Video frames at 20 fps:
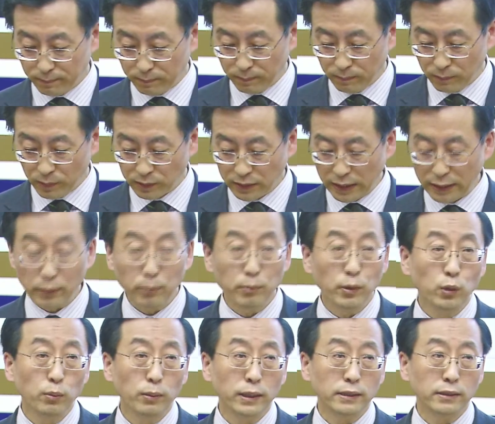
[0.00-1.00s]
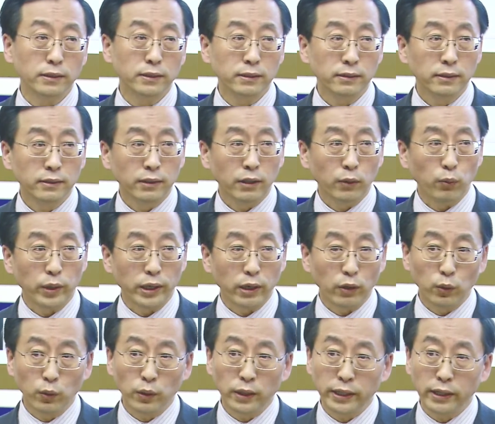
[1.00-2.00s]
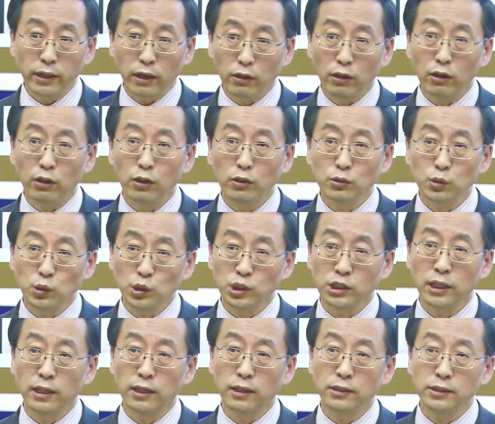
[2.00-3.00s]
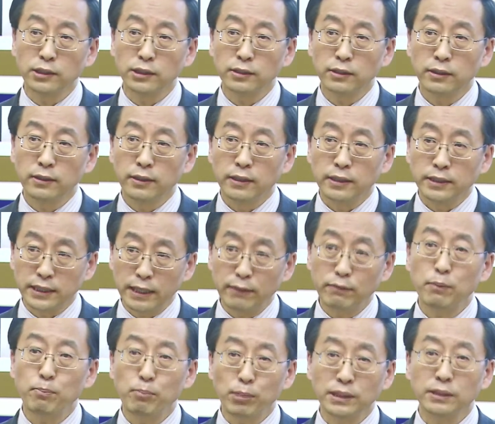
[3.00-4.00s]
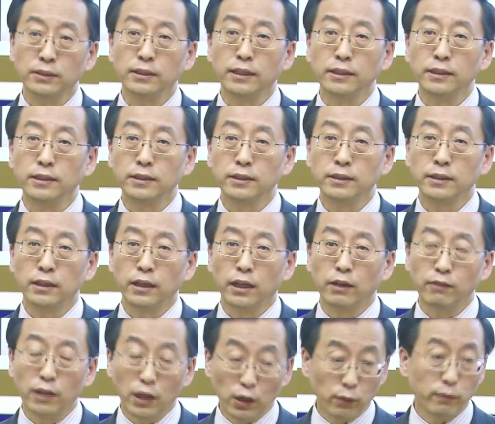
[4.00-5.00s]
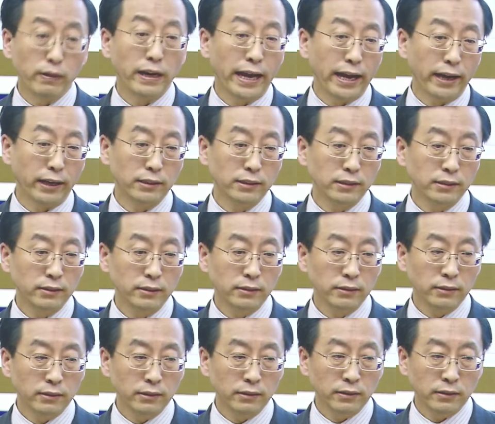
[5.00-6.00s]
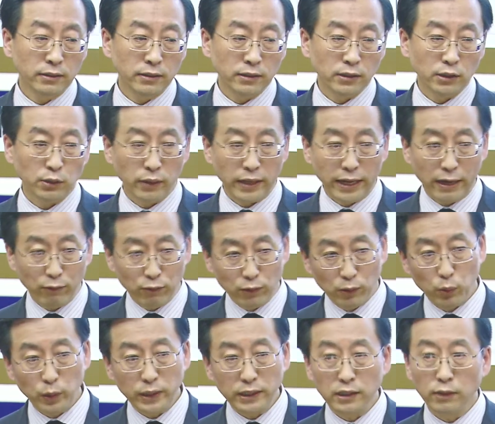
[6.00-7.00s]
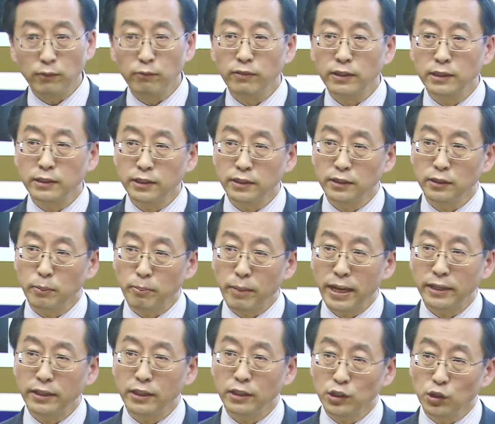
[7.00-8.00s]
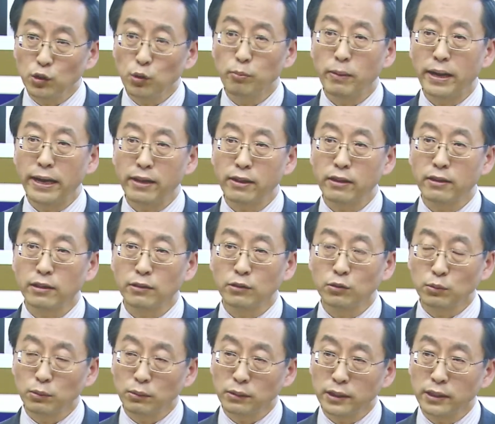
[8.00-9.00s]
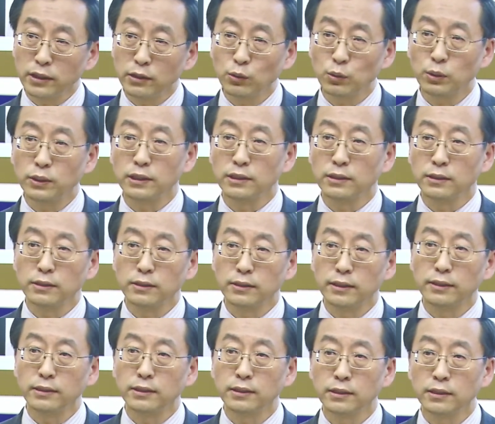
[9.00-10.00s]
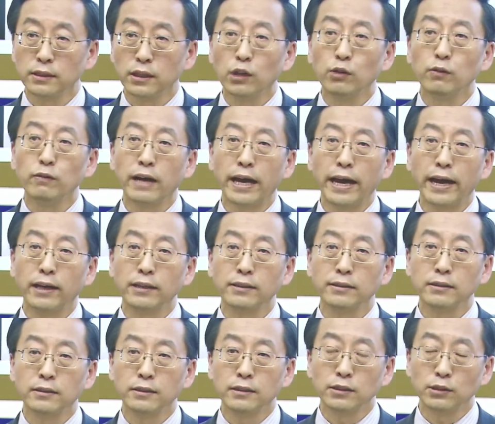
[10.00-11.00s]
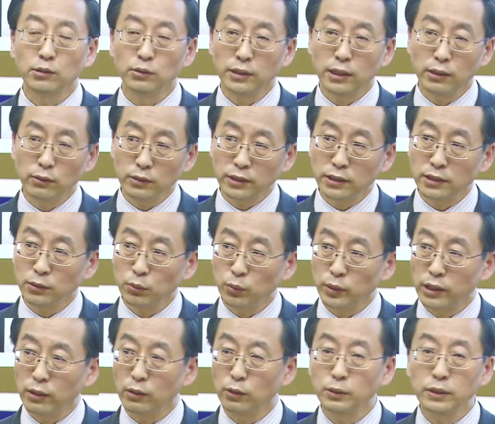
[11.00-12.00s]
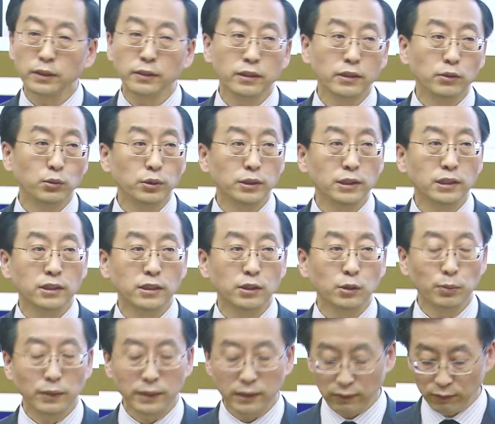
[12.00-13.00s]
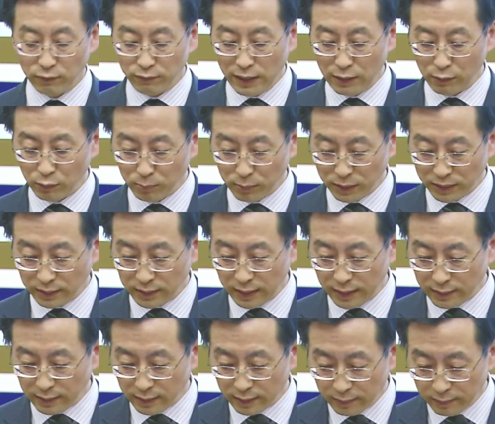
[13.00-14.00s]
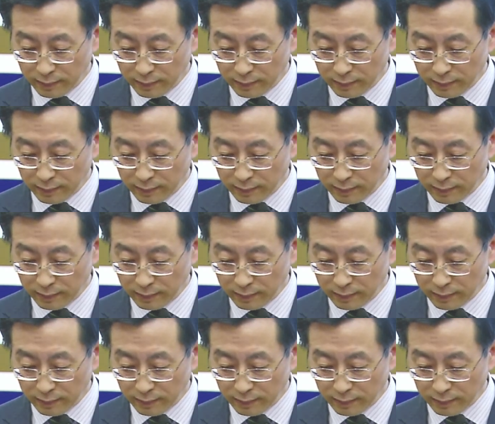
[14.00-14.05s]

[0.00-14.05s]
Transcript: Because at the moment, we only allow to charge 7% of overhead. So therefore, we invented many new methods to increase this overhead. So nowadays, we already reached 25%.